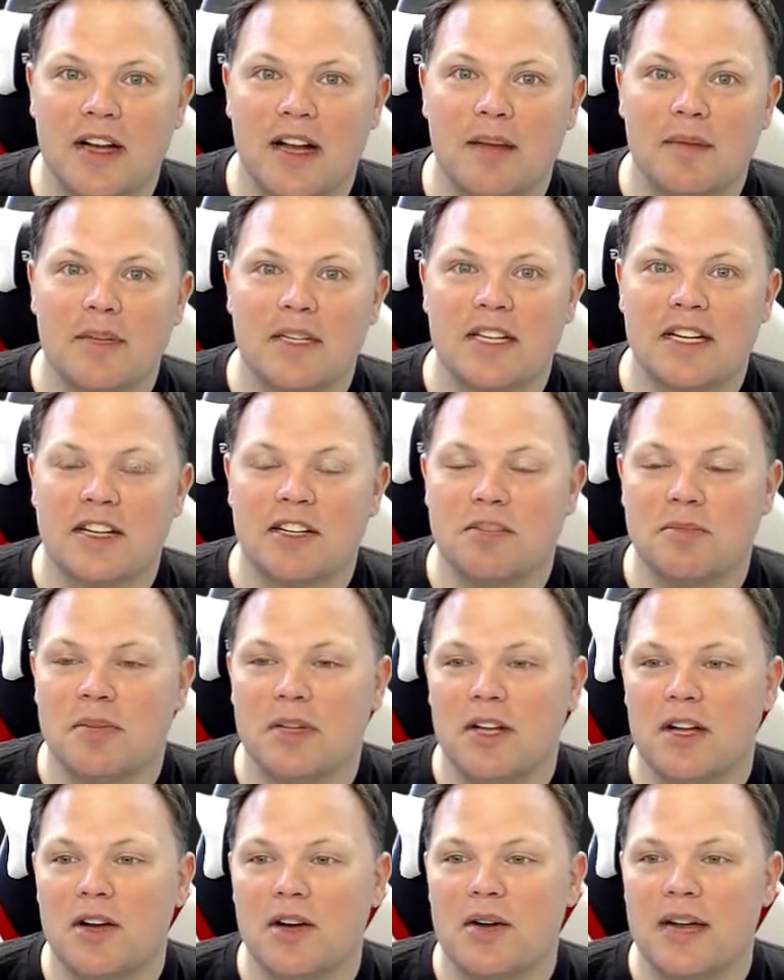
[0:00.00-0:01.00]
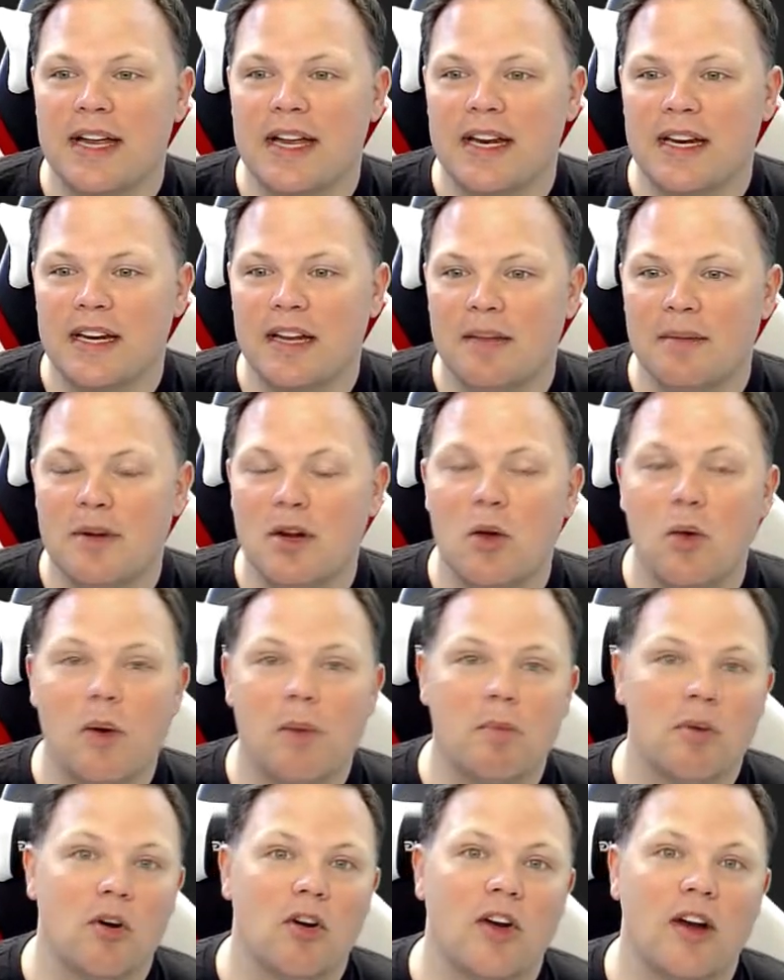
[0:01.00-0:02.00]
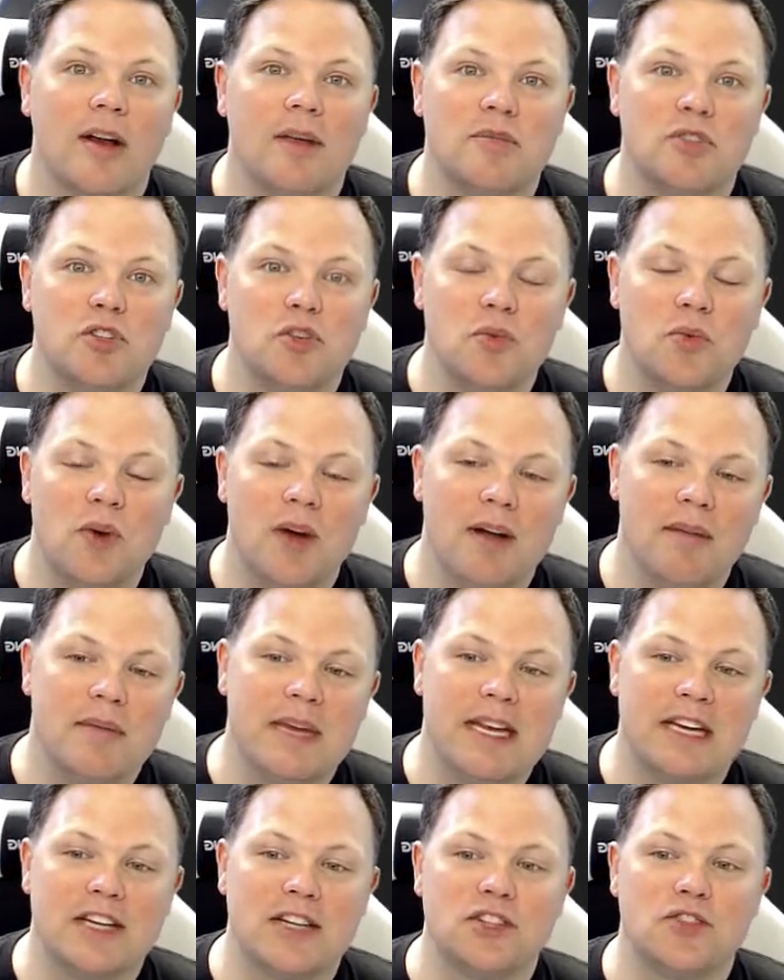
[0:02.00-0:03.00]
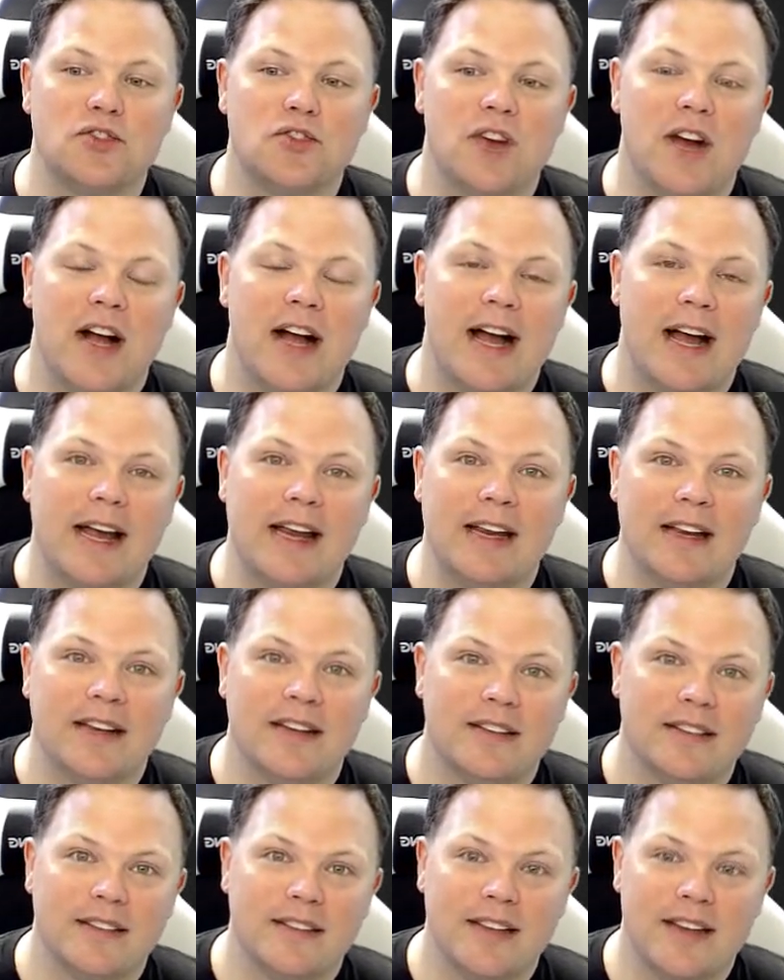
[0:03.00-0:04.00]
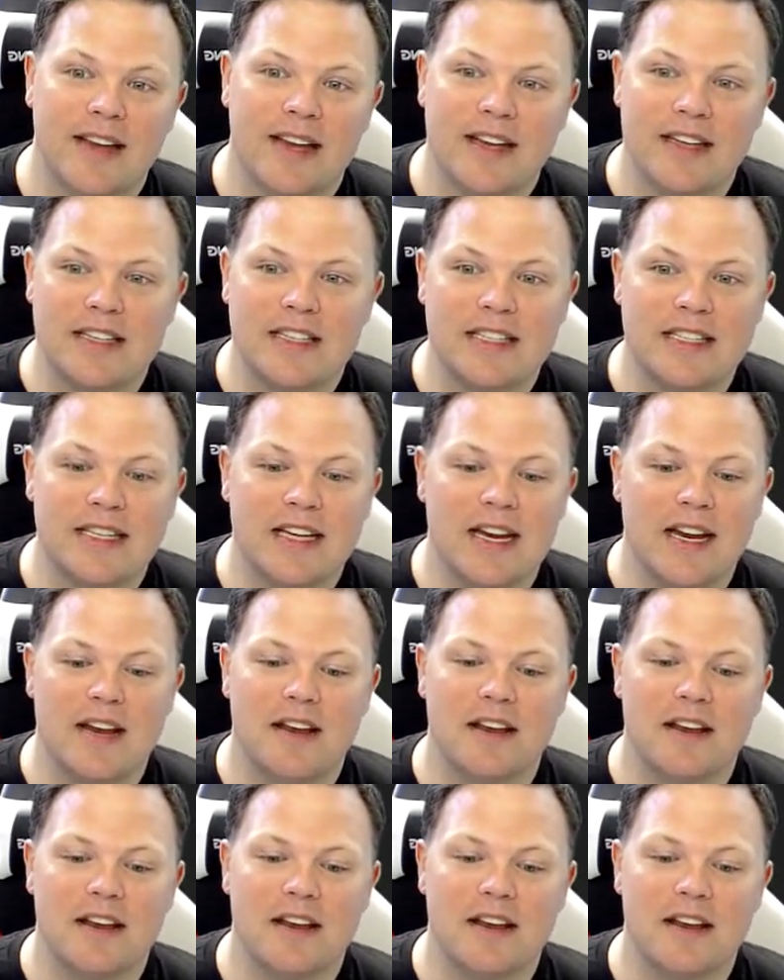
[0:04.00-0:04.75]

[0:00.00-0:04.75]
comment section below and let me know what programs you want me to try and see